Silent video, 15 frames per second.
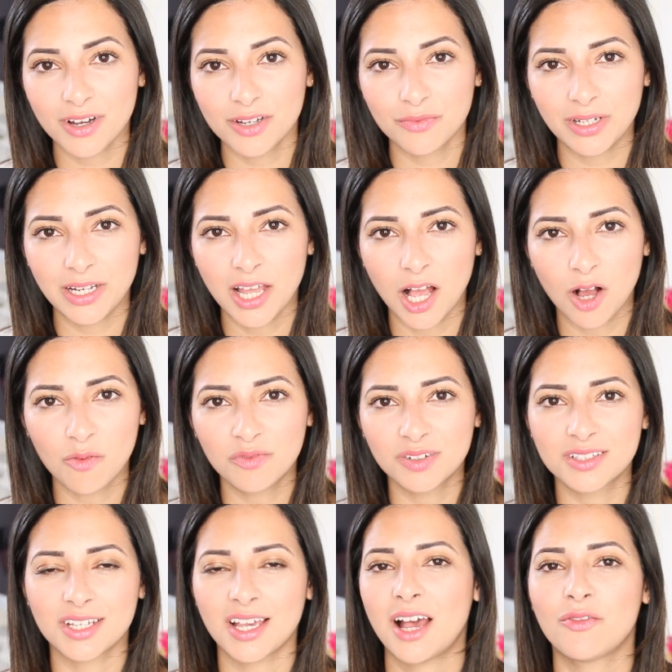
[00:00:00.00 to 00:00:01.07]
find really
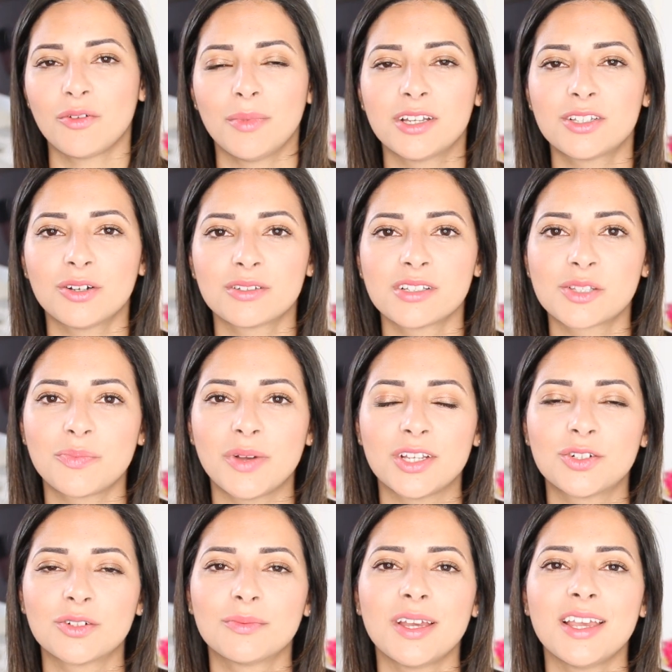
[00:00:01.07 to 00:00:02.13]
helpful to have in my toddler's
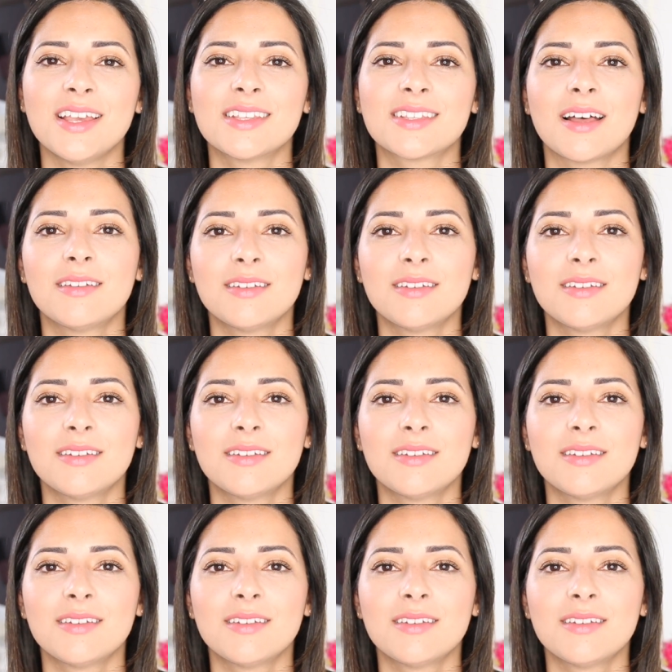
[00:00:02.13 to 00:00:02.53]
bedroom is